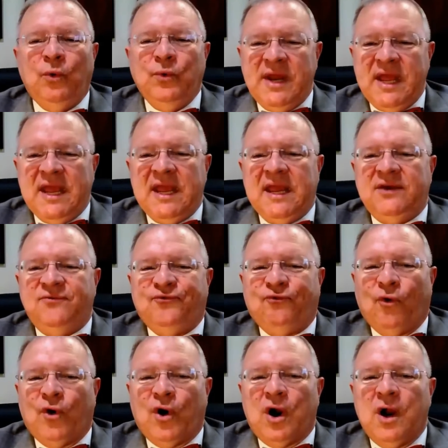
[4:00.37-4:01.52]
need
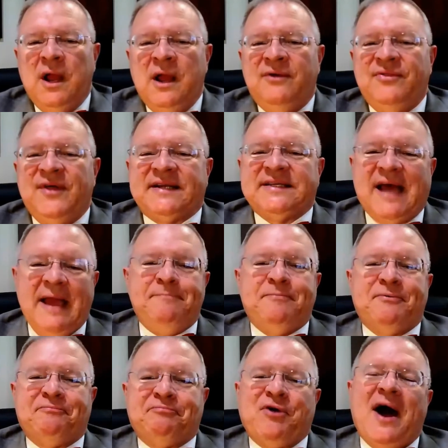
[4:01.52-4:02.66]
for the type
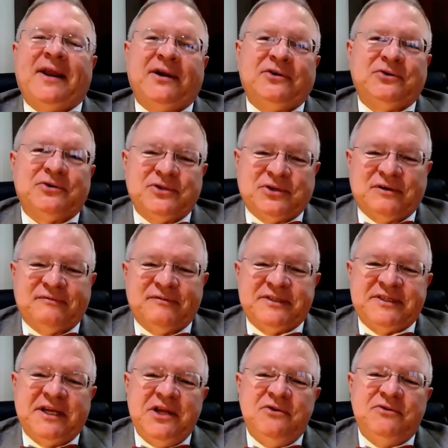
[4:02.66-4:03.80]
of product or service
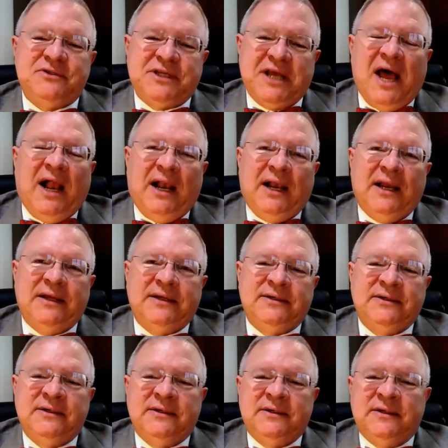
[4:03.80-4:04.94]
that you sell.
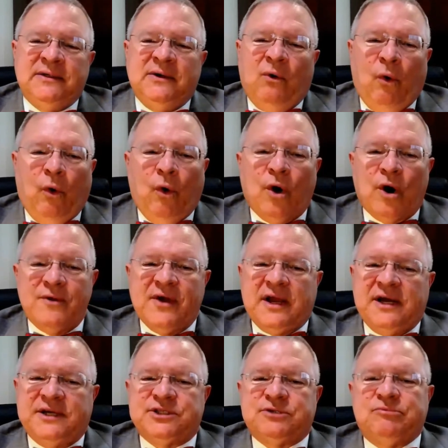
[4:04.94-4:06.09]
Or the
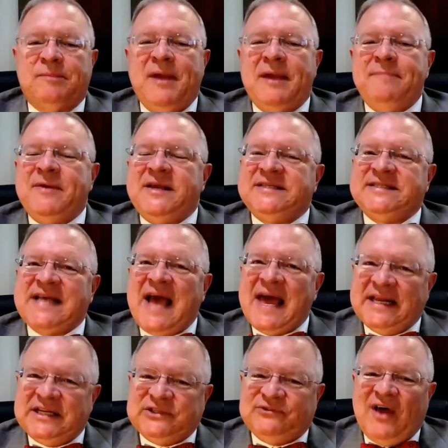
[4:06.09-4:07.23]
customer may be
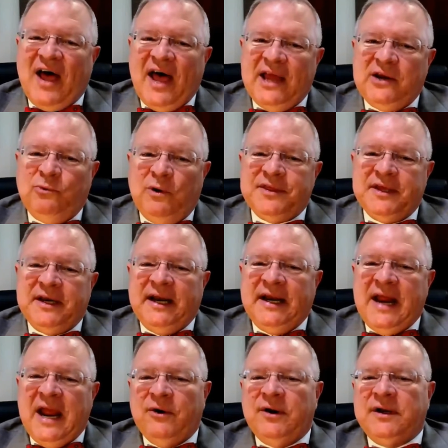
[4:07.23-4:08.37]
satisfied with an
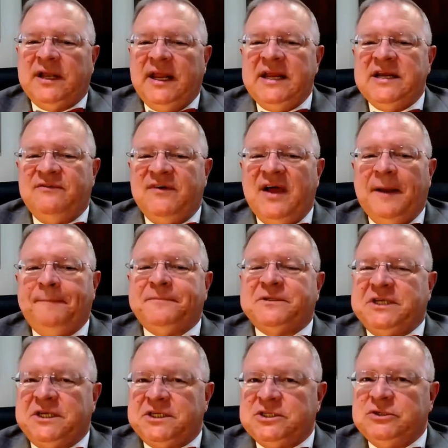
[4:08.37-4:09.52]
inherently developed
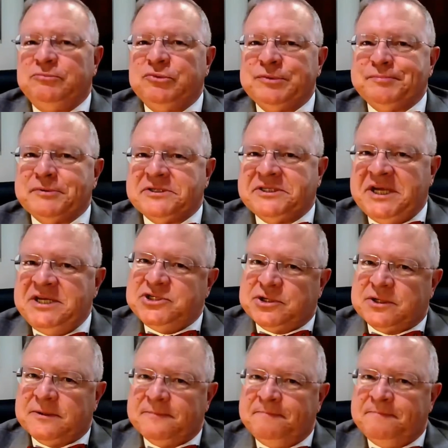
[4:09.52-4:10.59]
system or procedure.